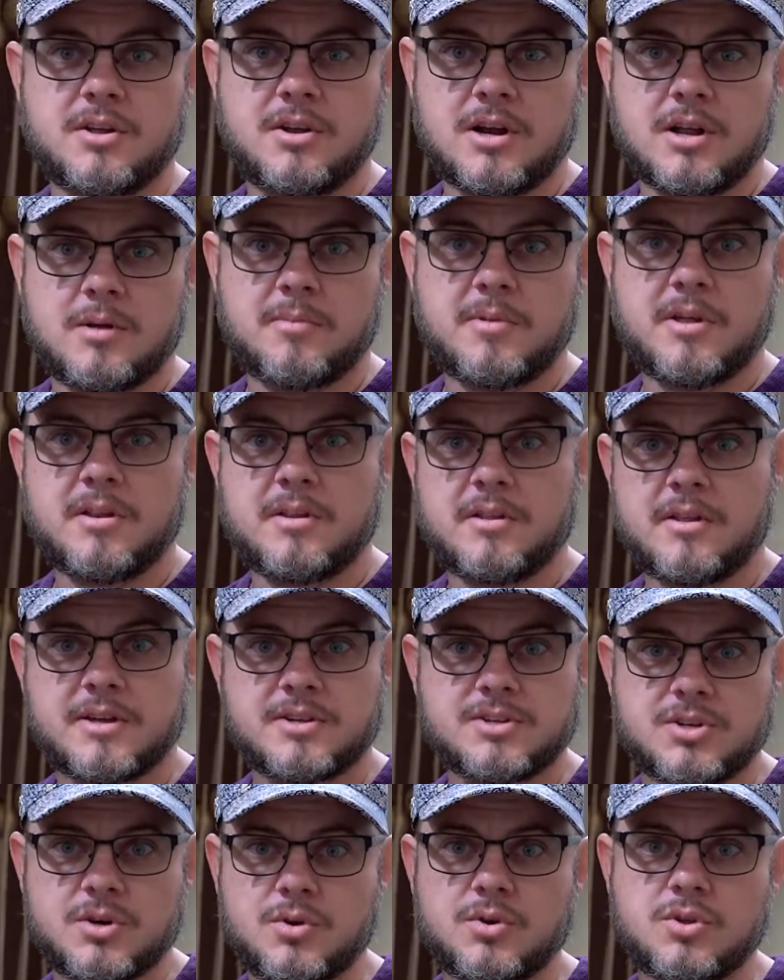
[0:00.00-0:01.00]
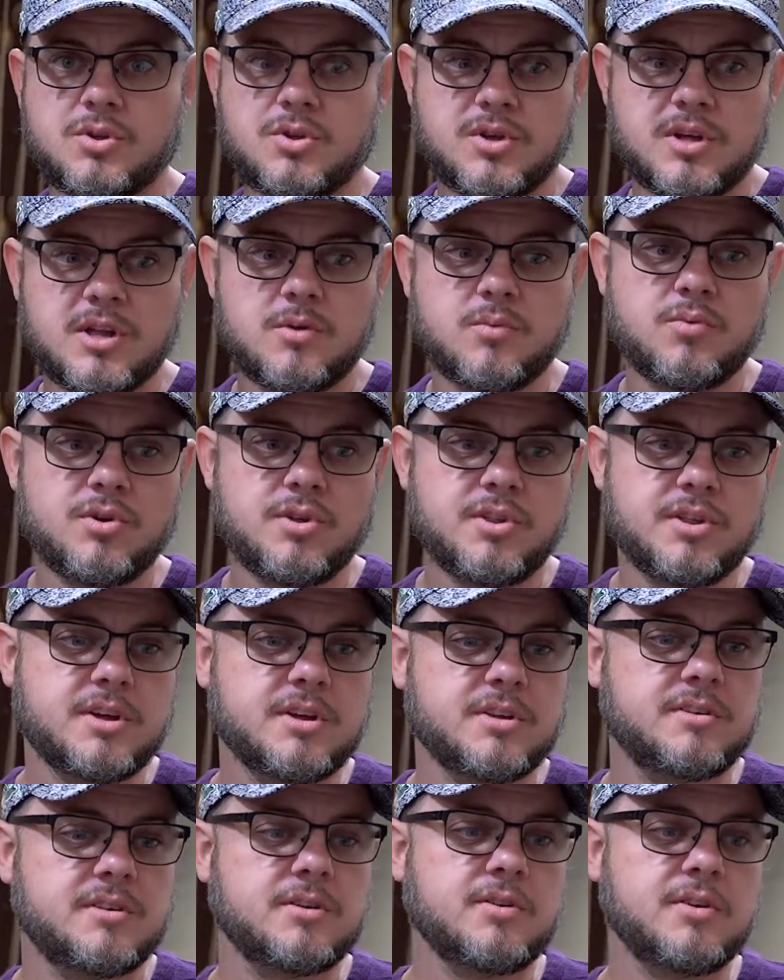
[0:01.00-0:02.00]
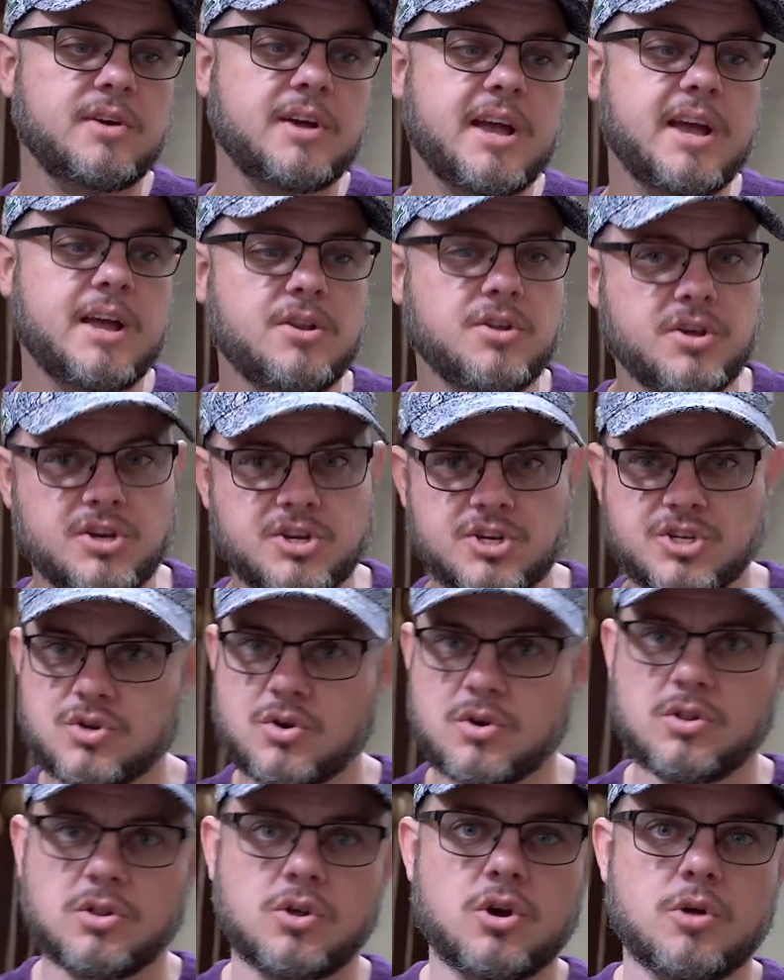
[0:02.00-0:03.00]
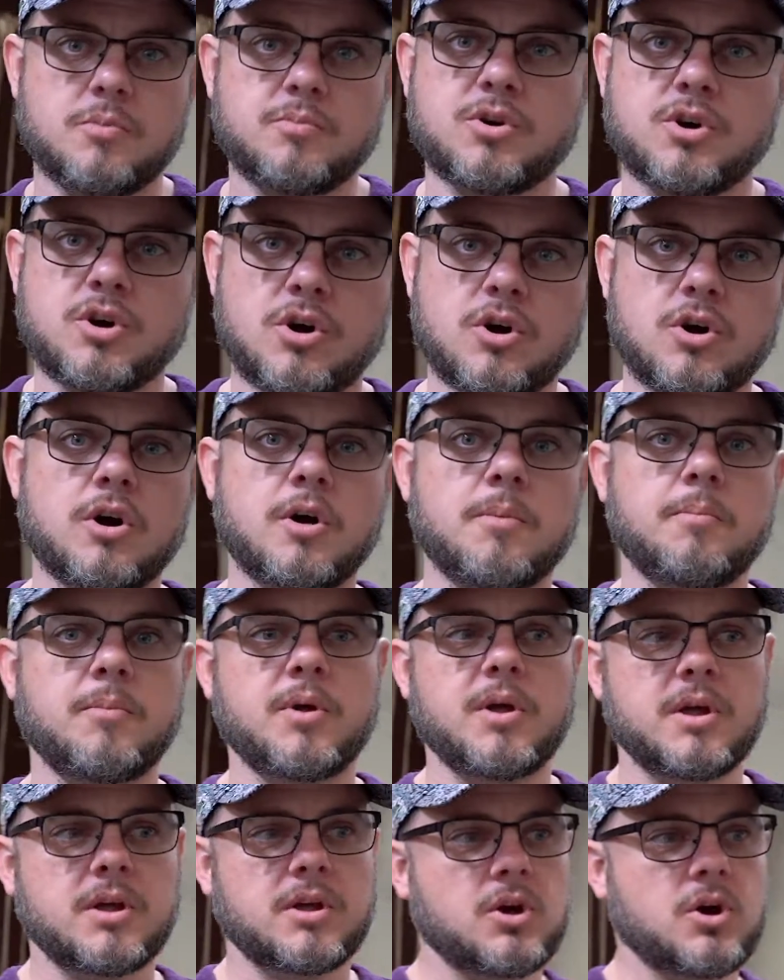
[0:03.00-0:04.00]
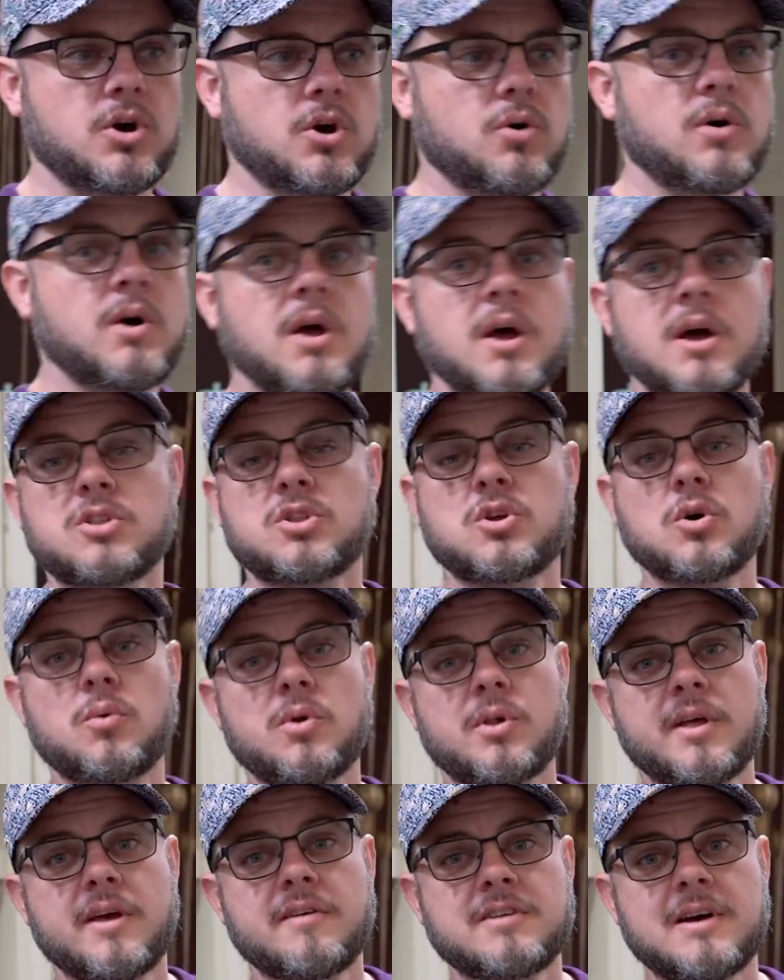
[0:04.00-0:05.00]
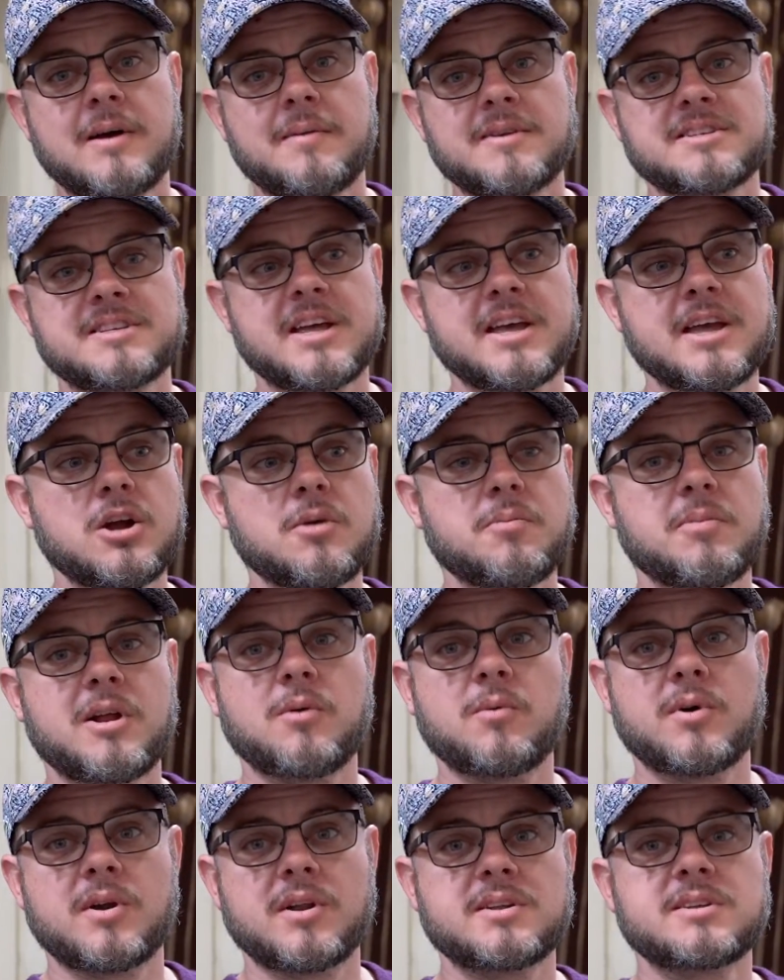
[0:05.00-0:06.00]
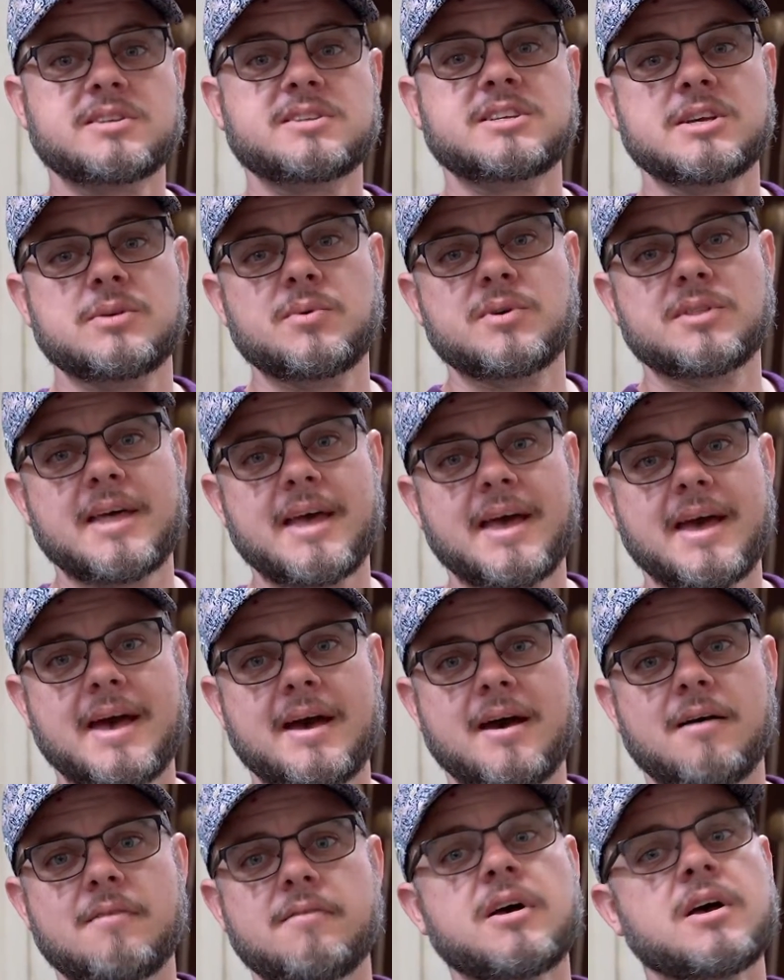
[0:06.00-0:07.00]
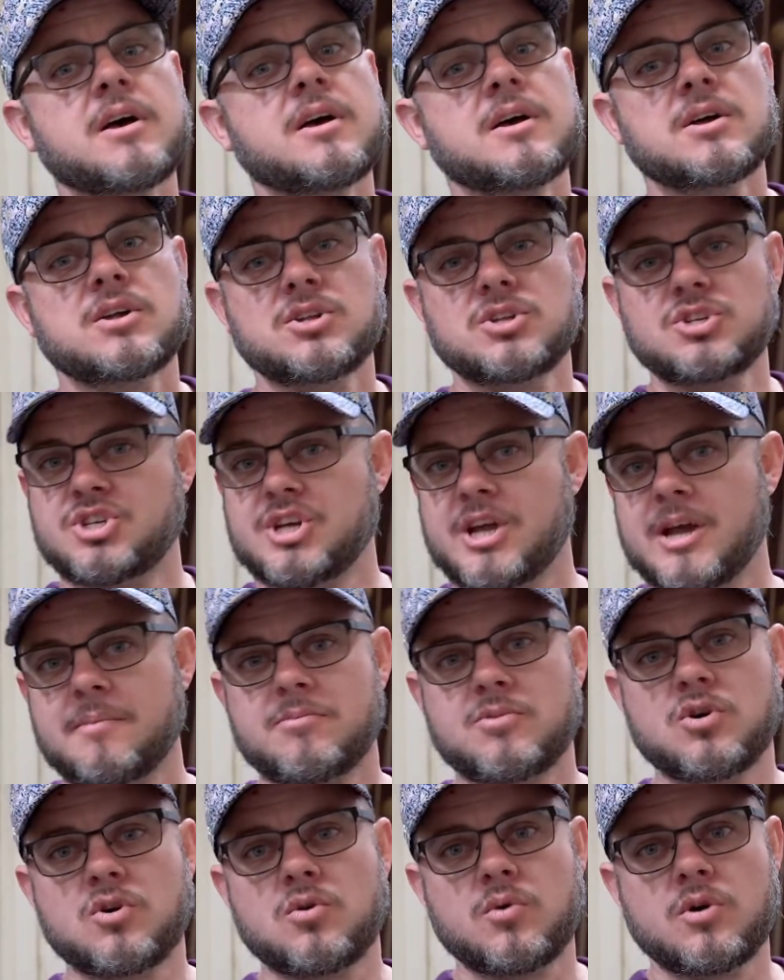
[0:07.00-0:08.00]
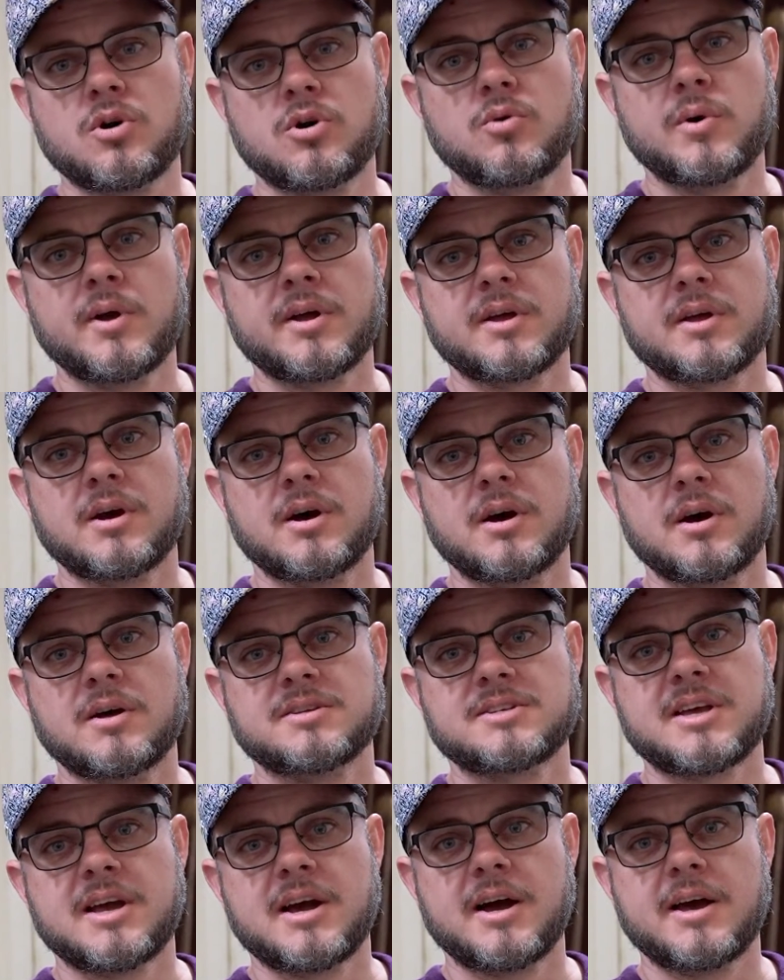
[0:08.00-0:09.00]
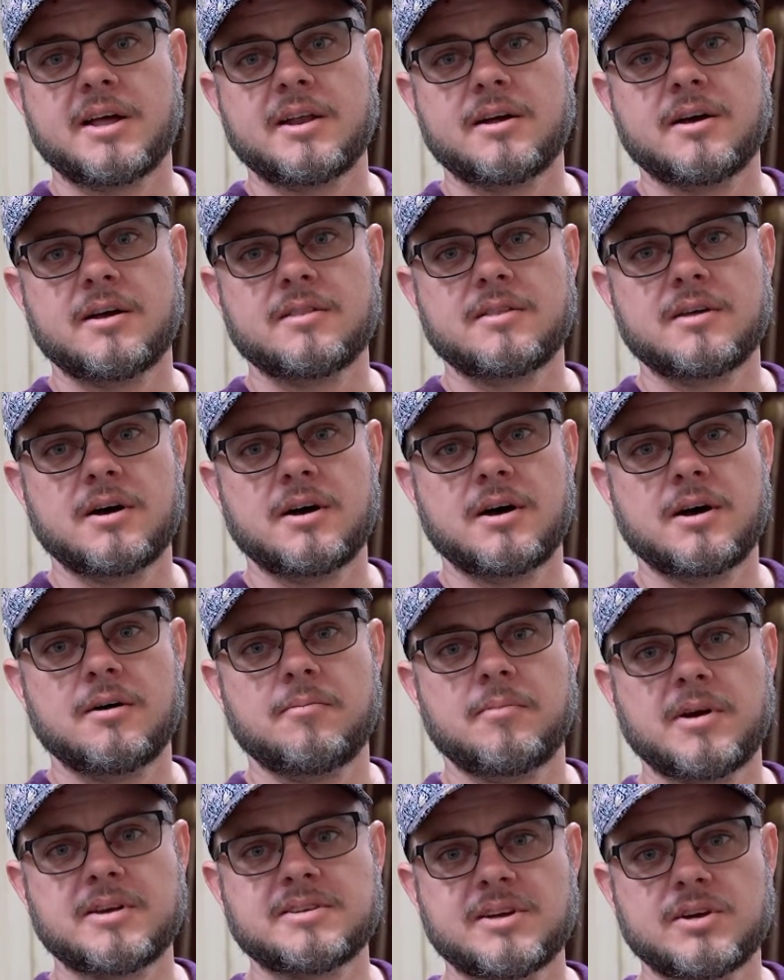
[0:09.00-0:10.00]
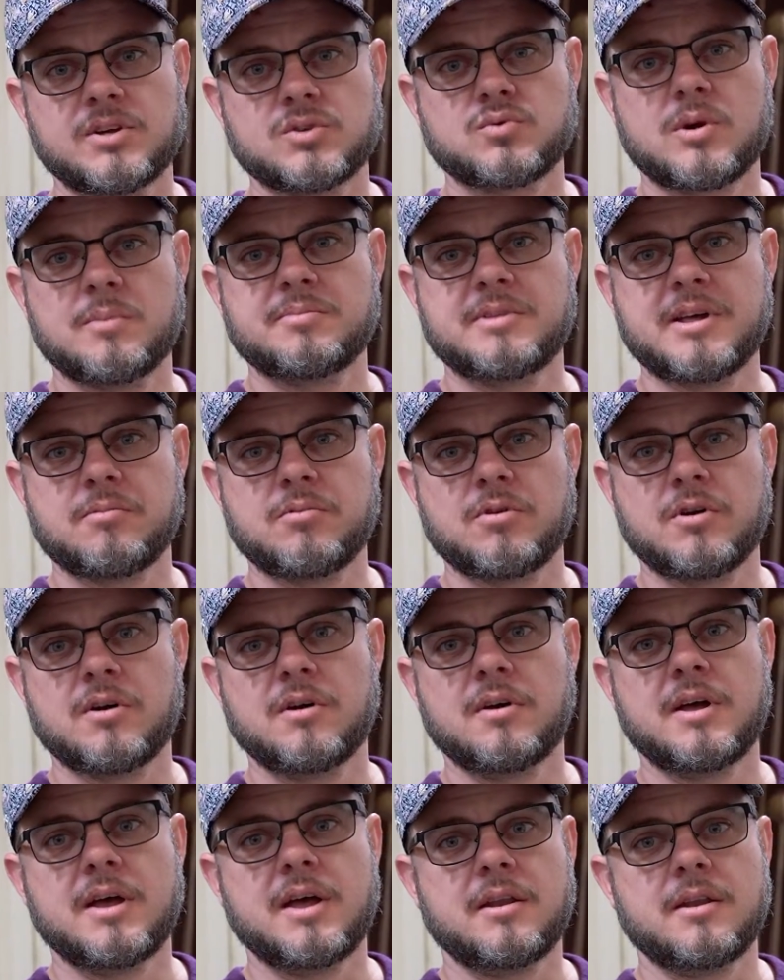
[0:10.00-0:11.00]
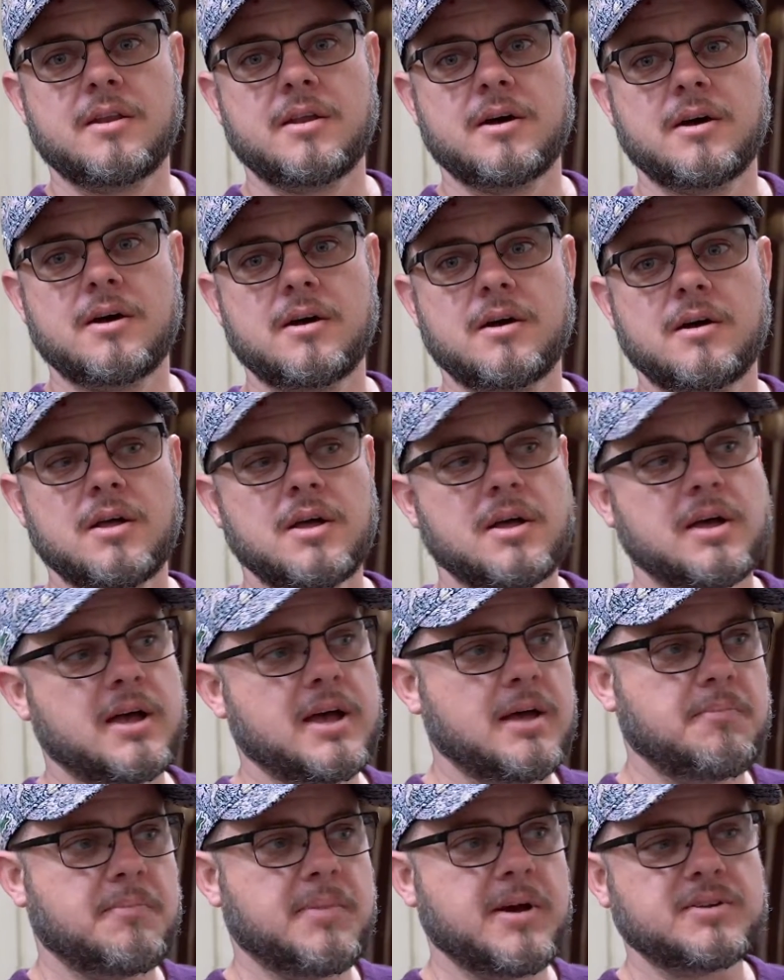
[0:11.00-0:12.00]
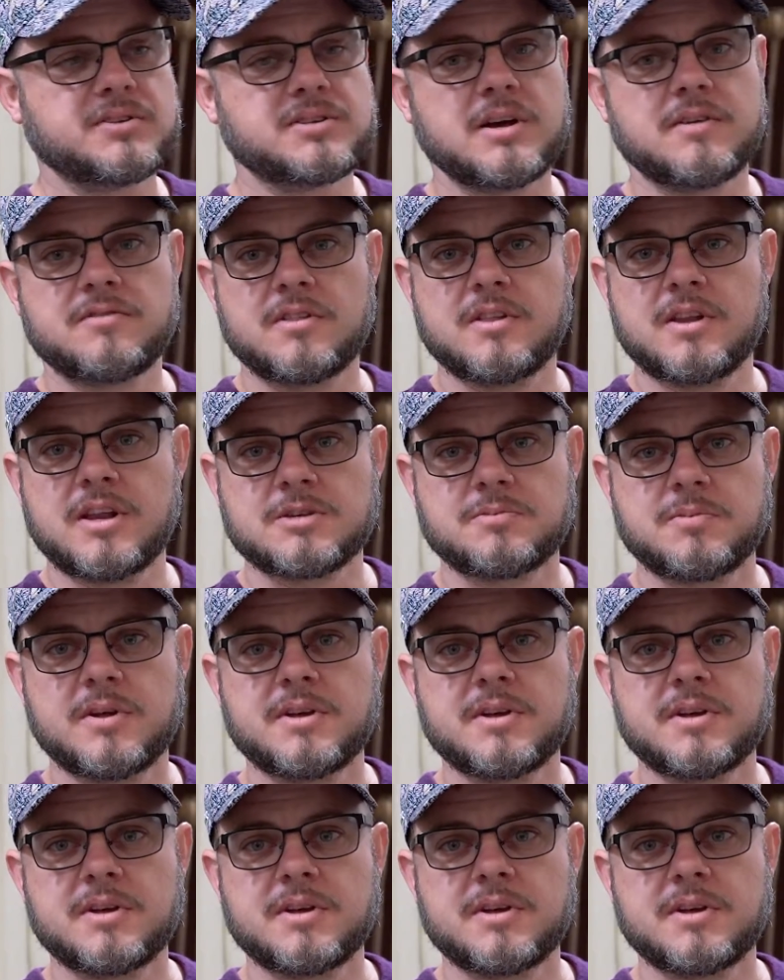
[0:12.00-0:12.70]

you know what I mean? Like, so you get a really good deal, and you can just sort of load up your car and go. Don't really have time to stay here, but I wanted to see what they have, jam through real quick, say hi to my sales rep Deborah, and bounce off to the next